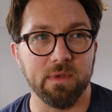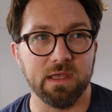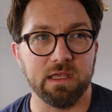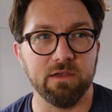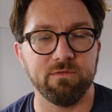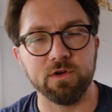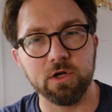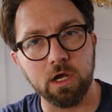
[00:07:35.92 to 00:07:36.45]

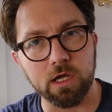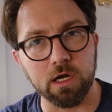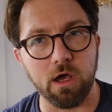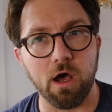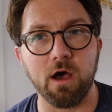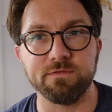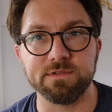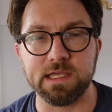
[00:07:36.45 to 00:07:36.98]
if you're not going to
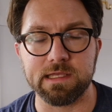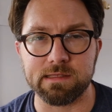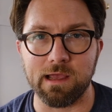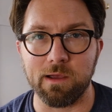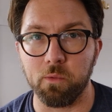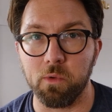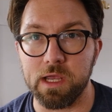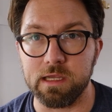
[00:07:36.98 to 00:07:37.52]
offset
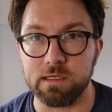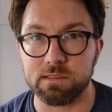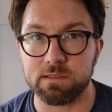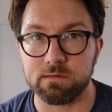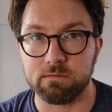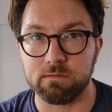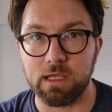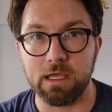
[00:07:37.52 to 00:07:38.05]
that weight
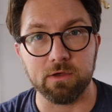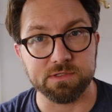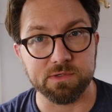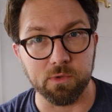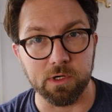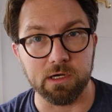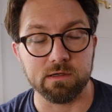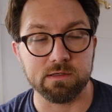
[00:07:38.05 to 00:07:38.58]
elsewhere.